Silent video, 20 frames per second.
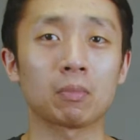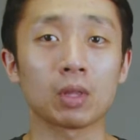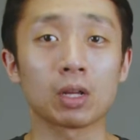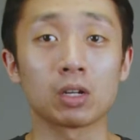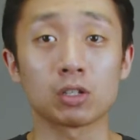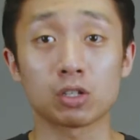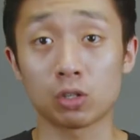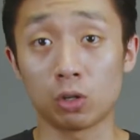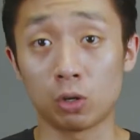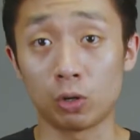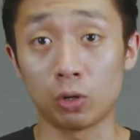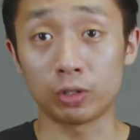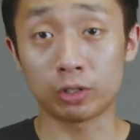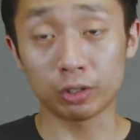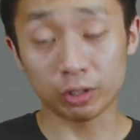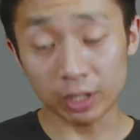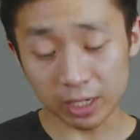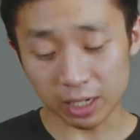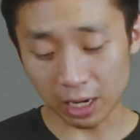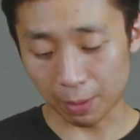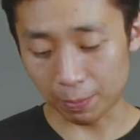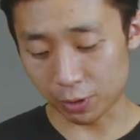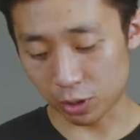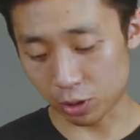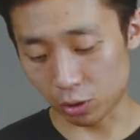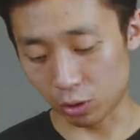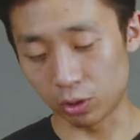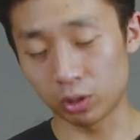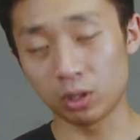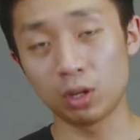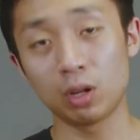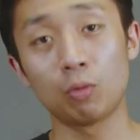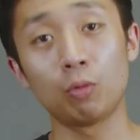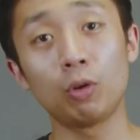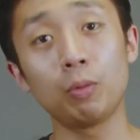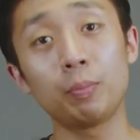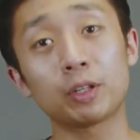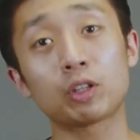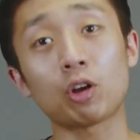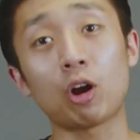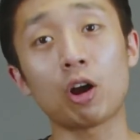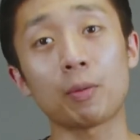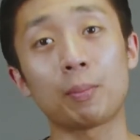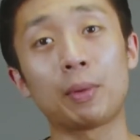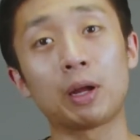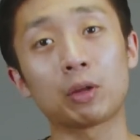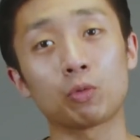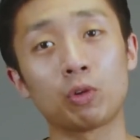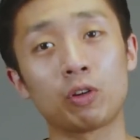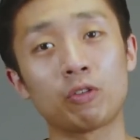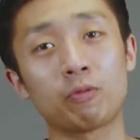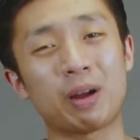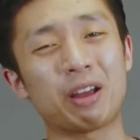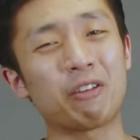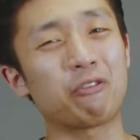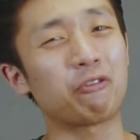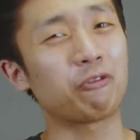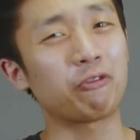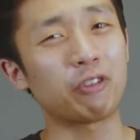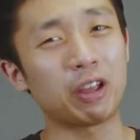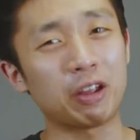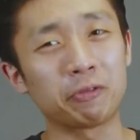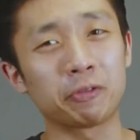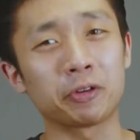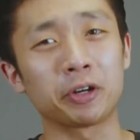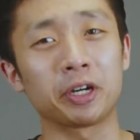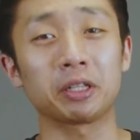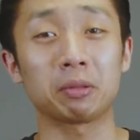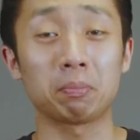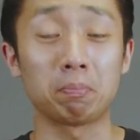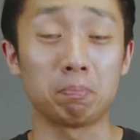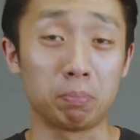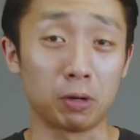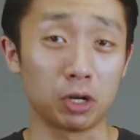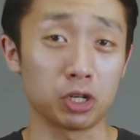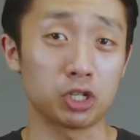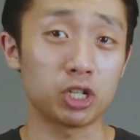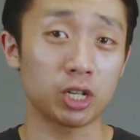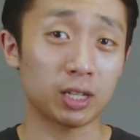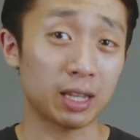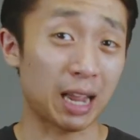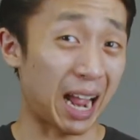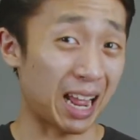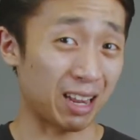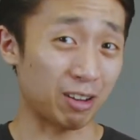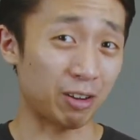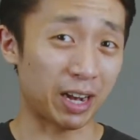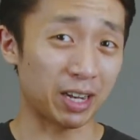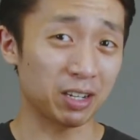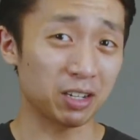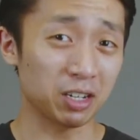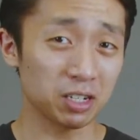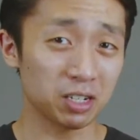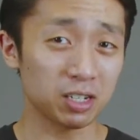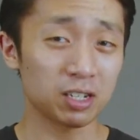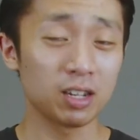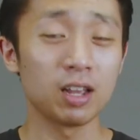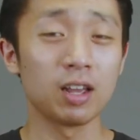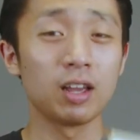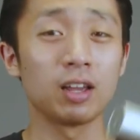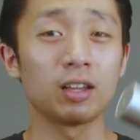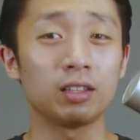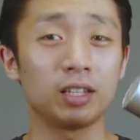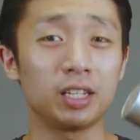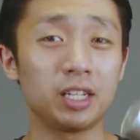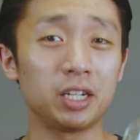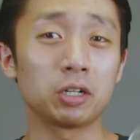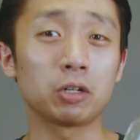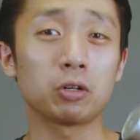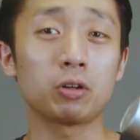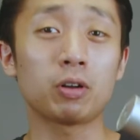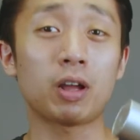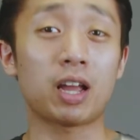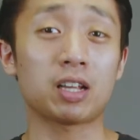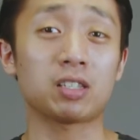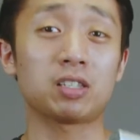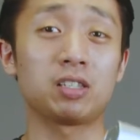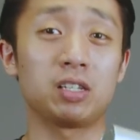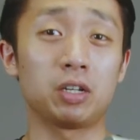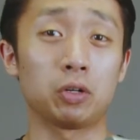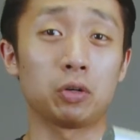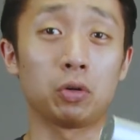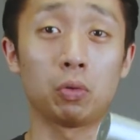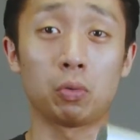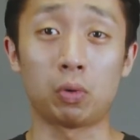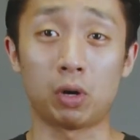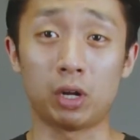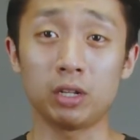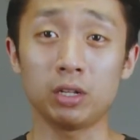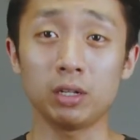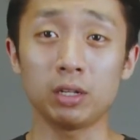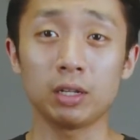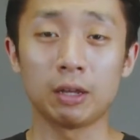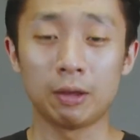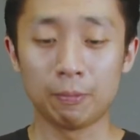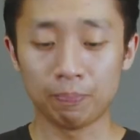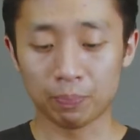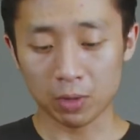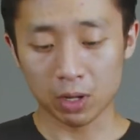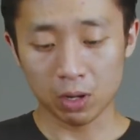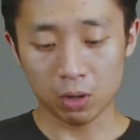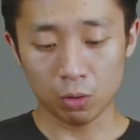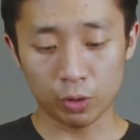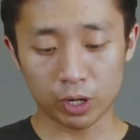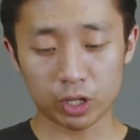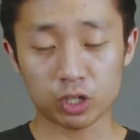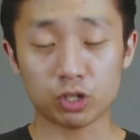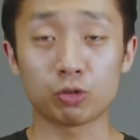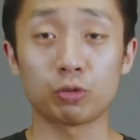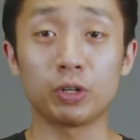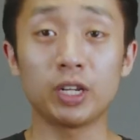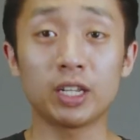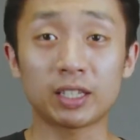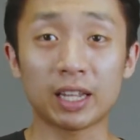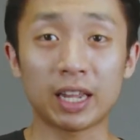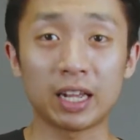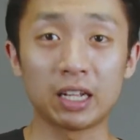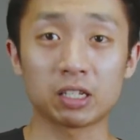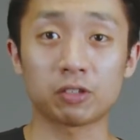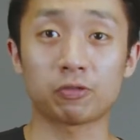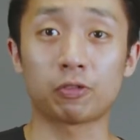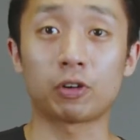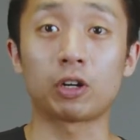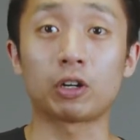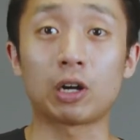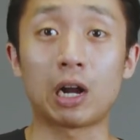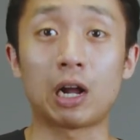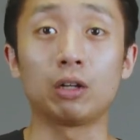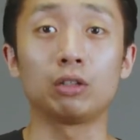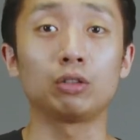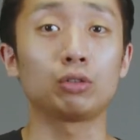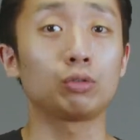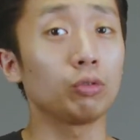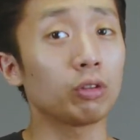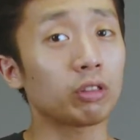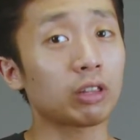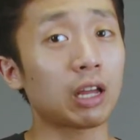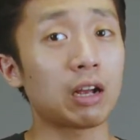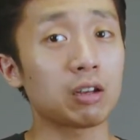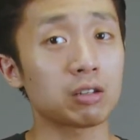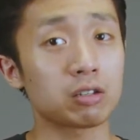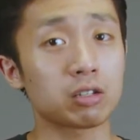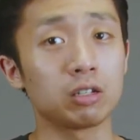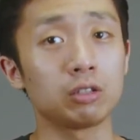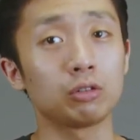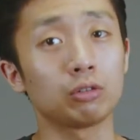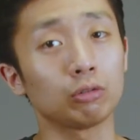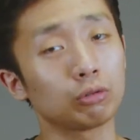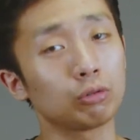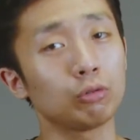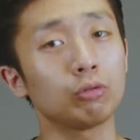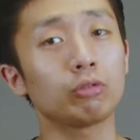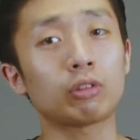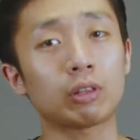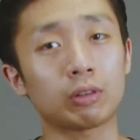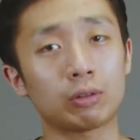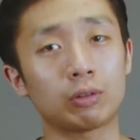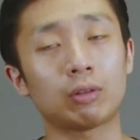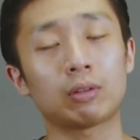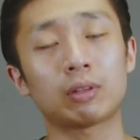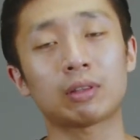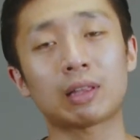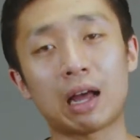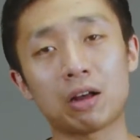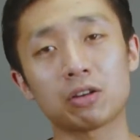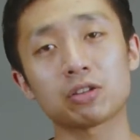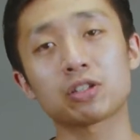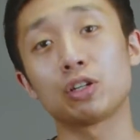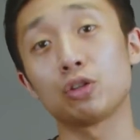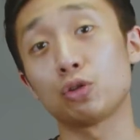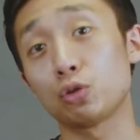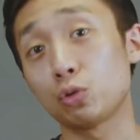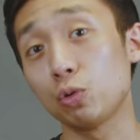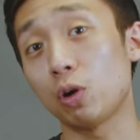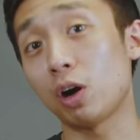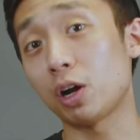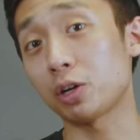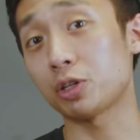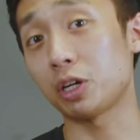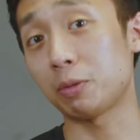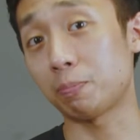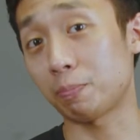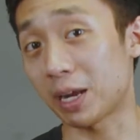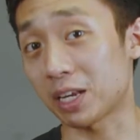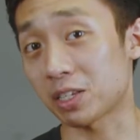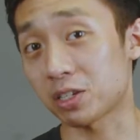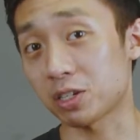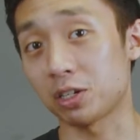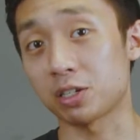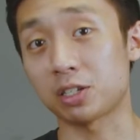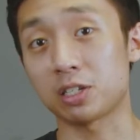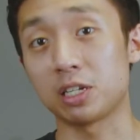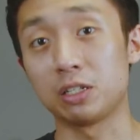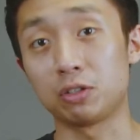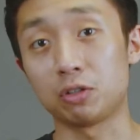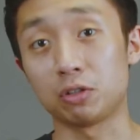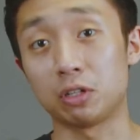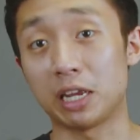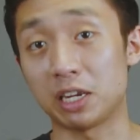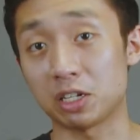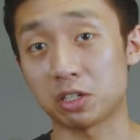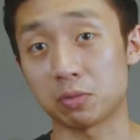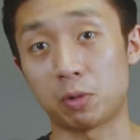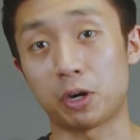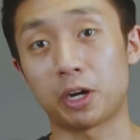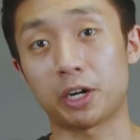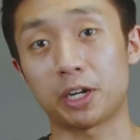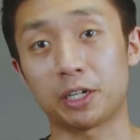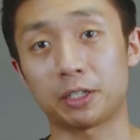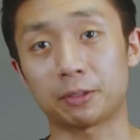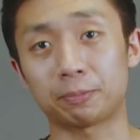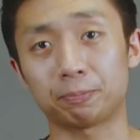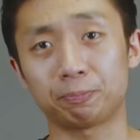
So in today's episode, we'll be talking about one of my favorite budget hand grinders, the Hero S01, which retails for around 2,000 to 2,200 pesos in today's market.